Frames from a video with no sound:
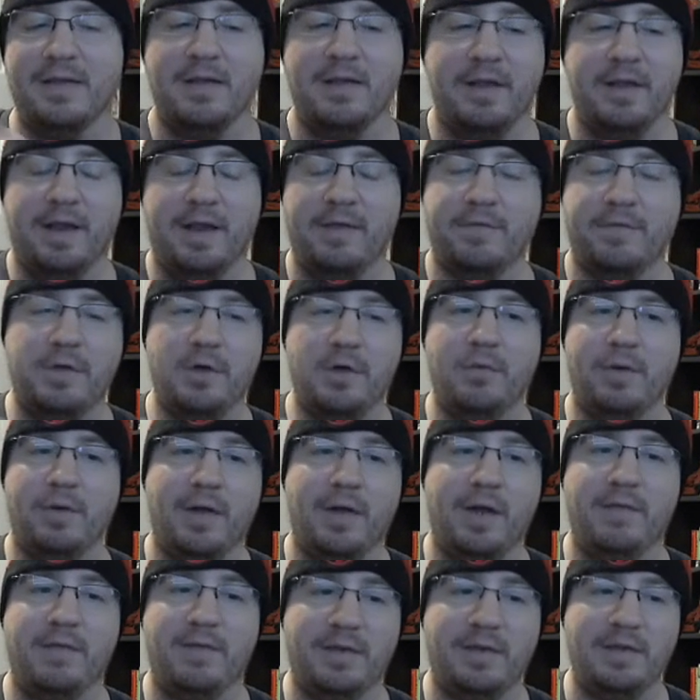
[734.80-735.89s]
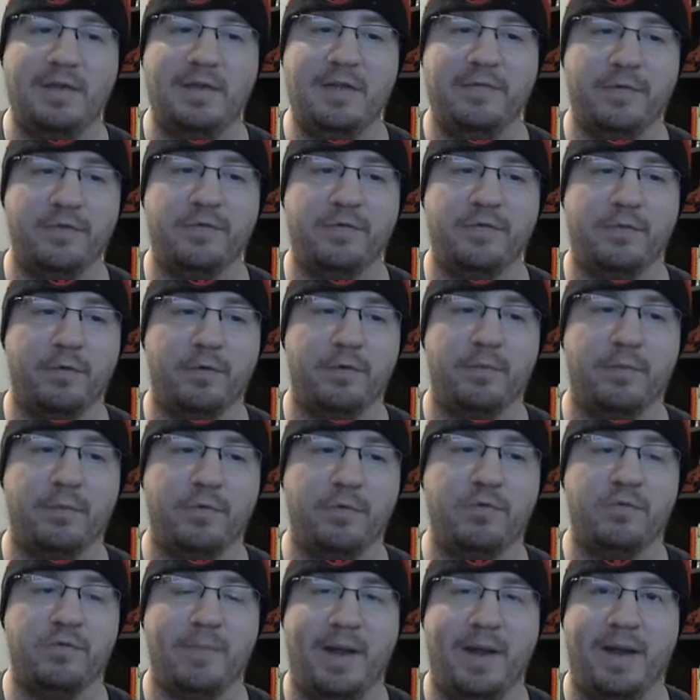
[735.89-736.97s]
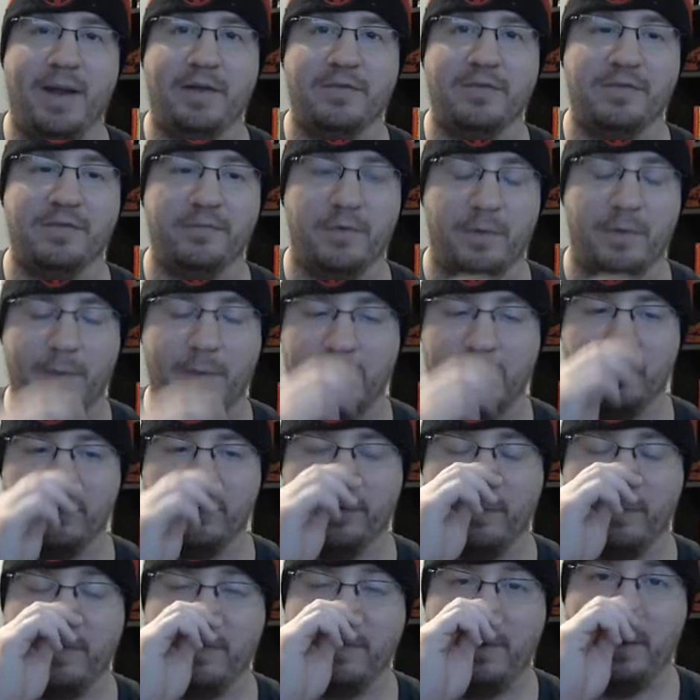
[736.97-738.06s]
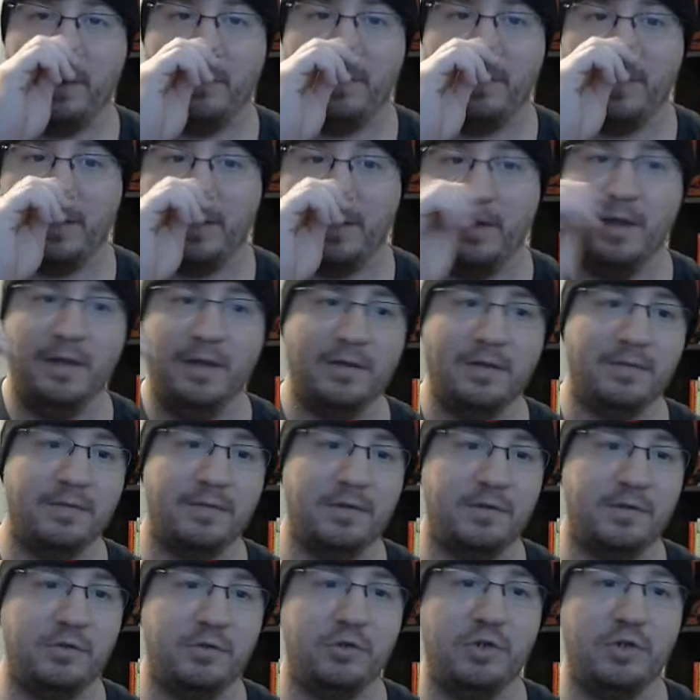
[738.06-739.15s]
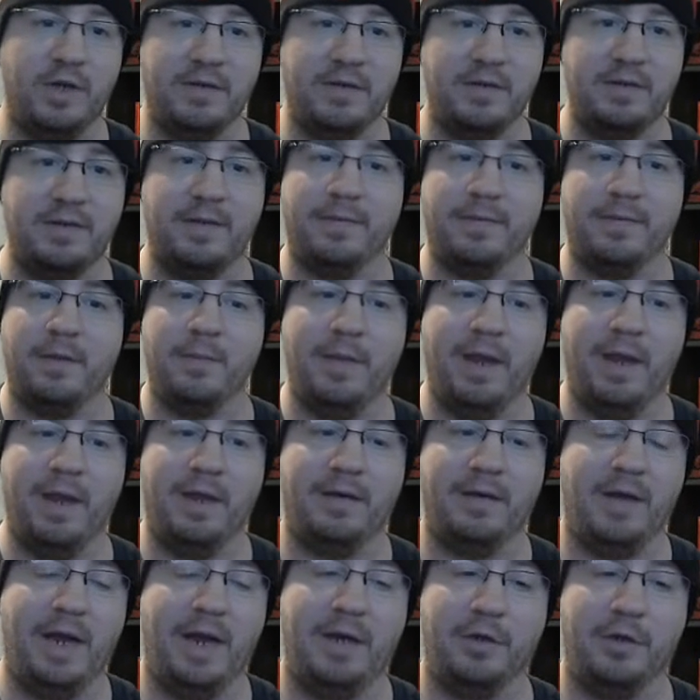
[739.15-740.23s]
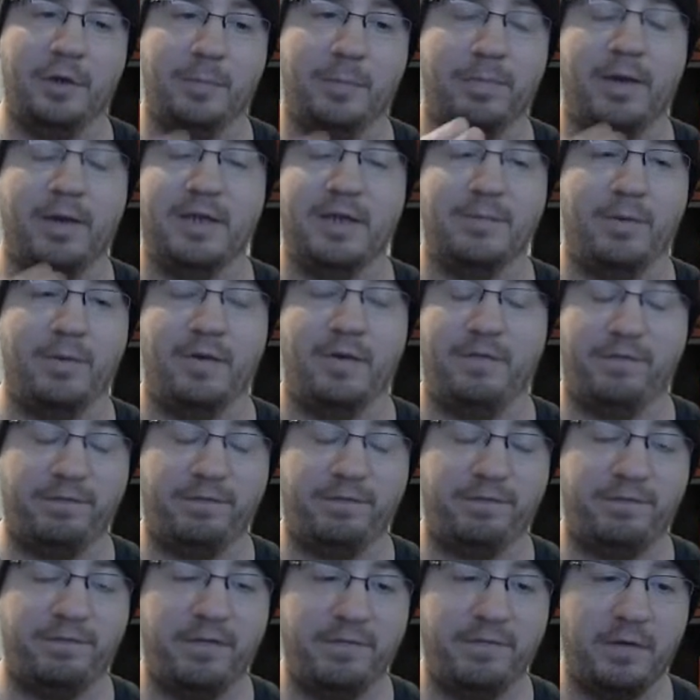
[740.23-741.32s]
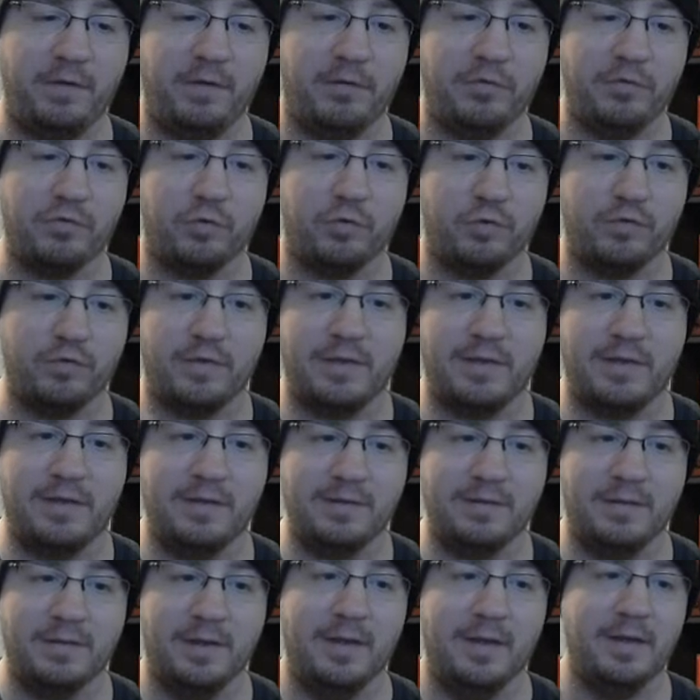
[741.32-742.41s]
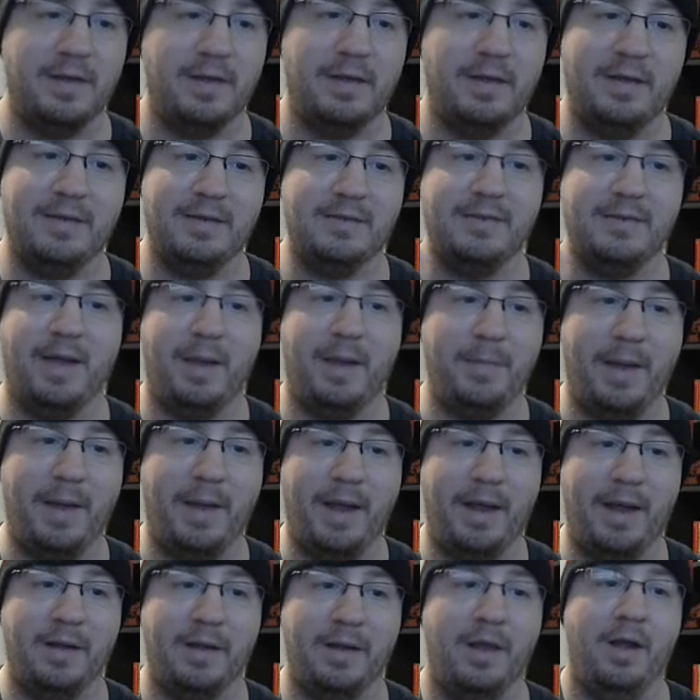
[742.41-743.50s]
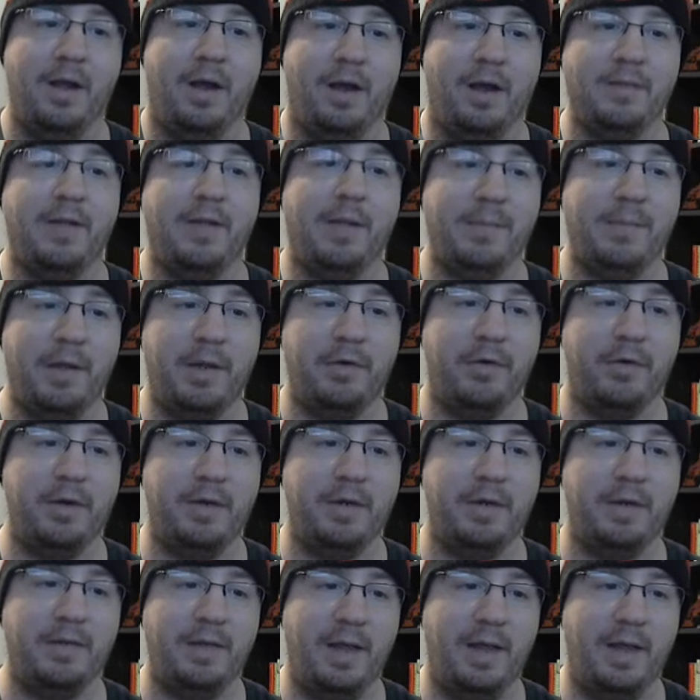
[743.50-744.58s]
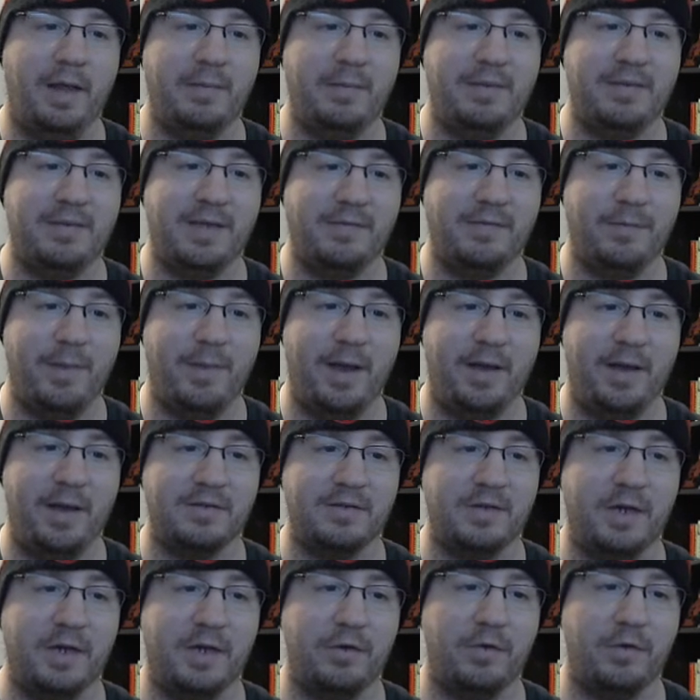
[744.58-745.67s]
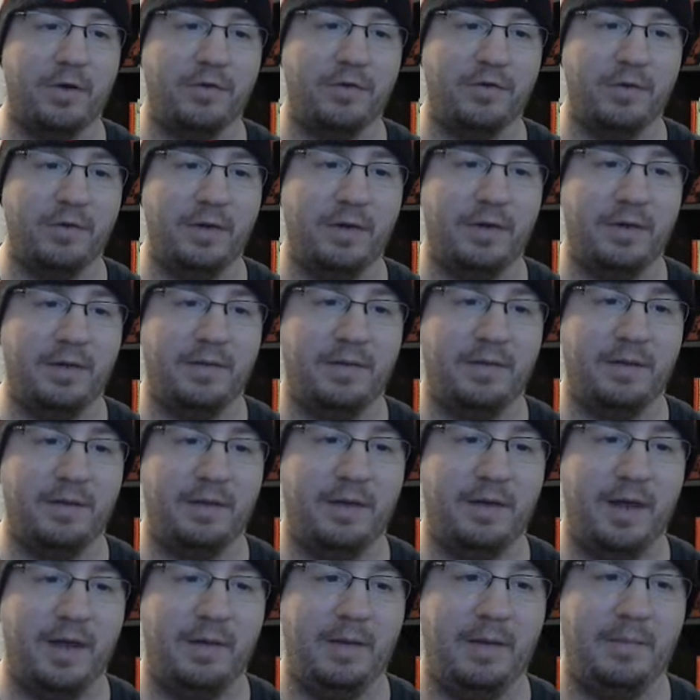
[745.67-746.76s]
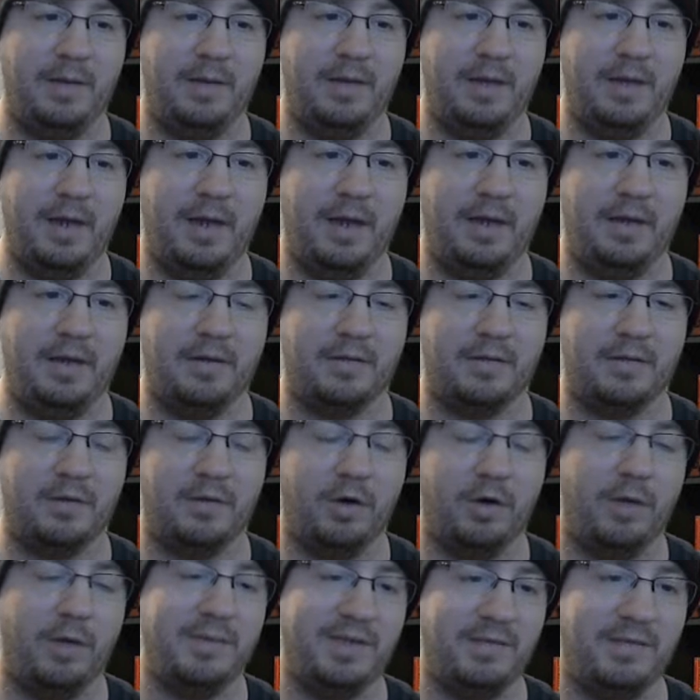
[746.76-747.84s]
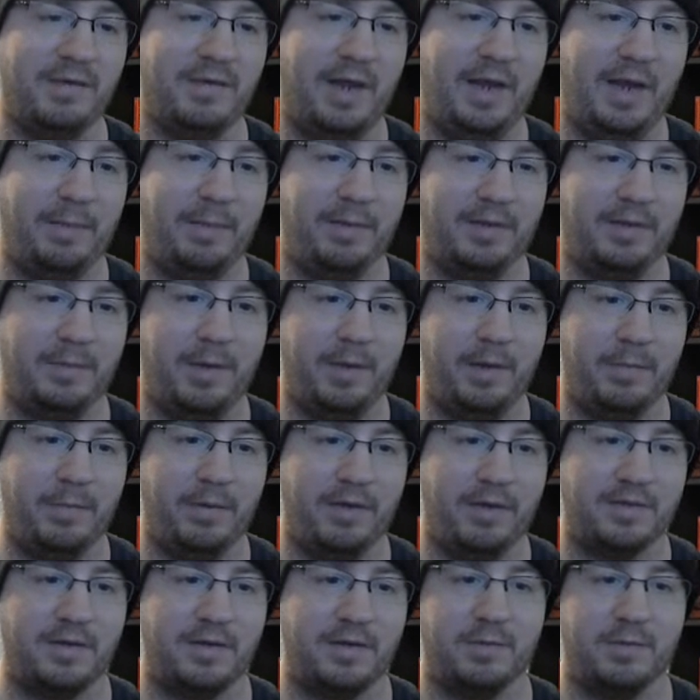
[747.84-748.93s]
If you don't have a defense 4 boost max medals for PvP or anything, this is your chance to get them, and at a good price point. 1,500 jewels for these is not bad. On top of that, you're going to get the AB7 max, and you're also going to get the AB8 or AB7 A plus AP plus